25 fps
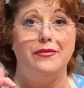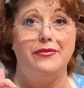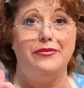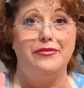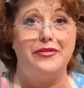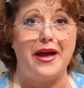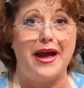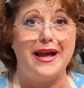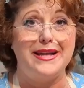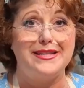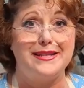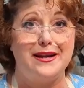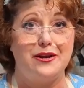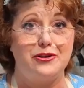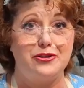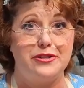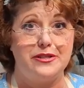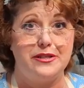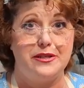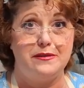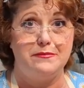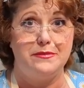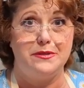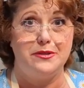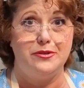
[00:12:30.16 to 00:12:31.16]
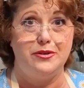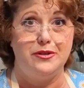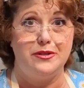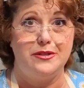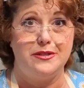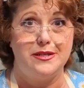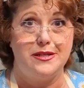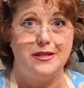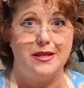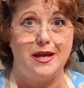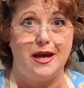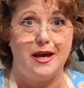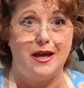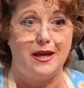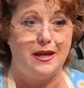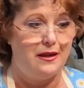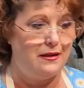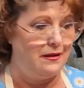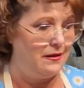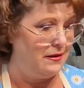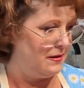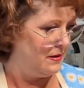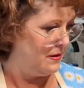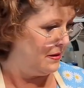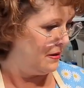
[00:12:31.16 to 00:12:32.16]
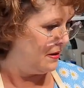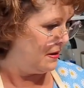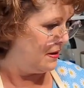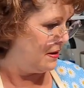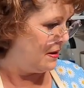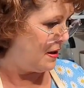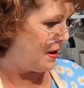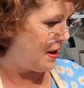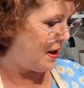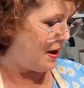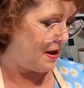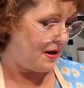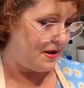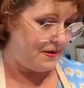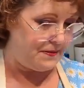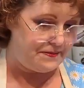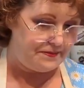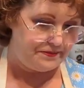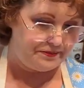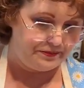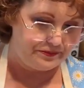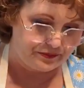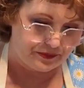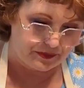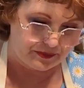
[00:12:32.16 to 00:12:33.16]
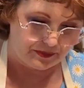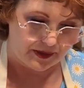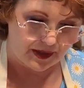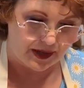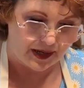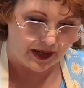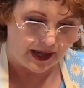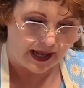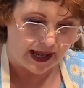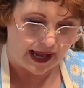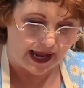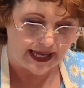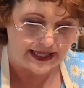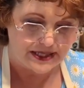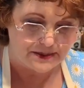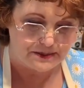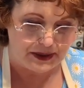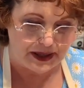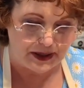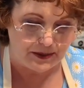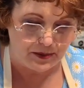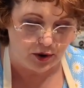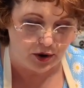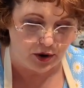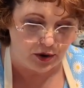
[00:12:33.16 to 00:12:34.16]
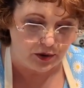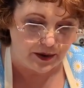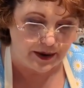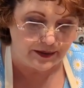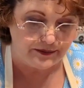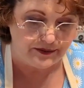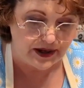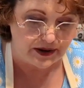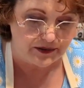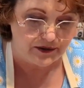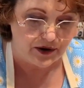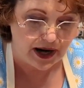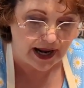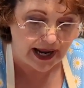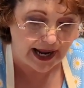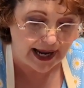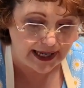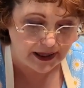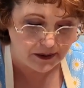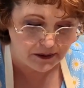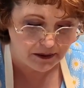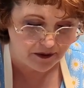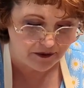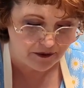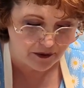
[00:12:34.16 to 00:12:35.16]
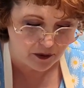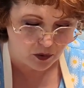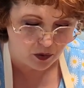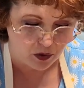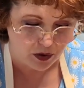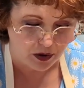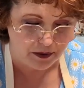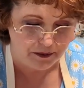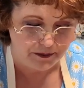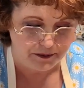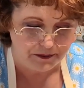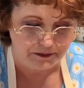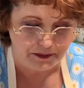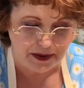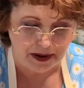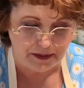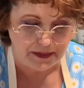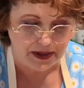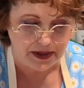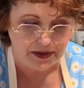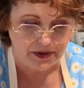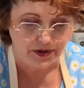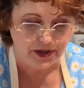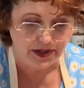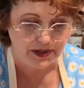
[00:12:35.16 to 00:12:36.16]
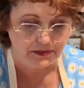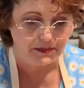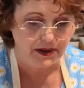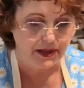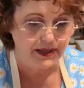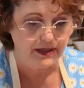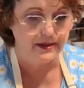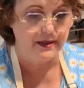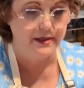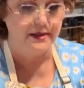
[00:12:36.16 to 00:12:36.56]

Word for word: That's our tip to you today. Uh, as people who had never had it before, my mother didn't make